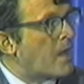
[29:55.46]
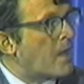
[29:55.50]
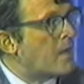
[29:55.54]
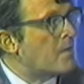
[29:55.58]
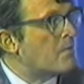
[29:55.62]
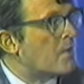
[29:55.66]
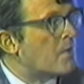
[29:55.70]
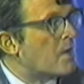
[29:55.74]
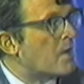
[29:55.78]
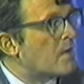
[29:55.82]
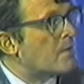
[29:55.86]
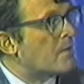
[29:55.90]

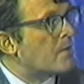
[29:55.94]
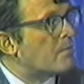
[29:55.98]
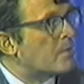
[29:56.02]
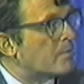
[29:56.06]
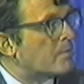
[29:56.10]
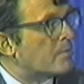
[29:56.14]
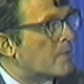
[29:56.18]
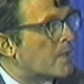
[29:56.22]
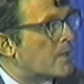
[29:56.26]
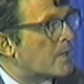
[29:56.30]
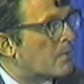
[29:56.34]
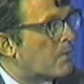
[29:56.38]
Any one of them
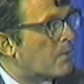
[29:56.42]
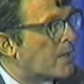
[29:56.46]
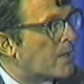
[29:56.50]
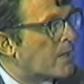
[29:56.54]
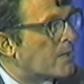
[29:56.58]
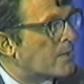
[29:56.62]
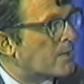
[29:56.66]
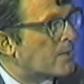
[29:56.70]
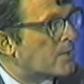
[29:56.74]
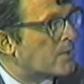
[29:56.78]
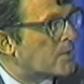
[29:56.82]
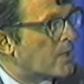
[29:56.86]
would be quite
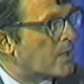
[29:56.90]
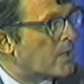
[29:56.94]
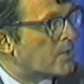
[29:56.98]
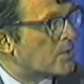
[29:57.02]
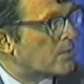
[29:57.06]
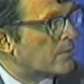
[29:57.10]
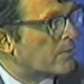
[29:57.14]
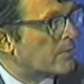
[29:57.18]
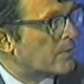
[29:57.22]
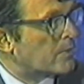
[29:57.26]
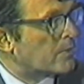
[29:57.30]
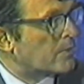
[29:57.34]

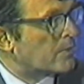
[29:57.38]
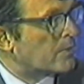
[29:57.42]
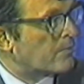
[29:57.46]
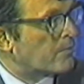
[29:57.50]
interchangeable,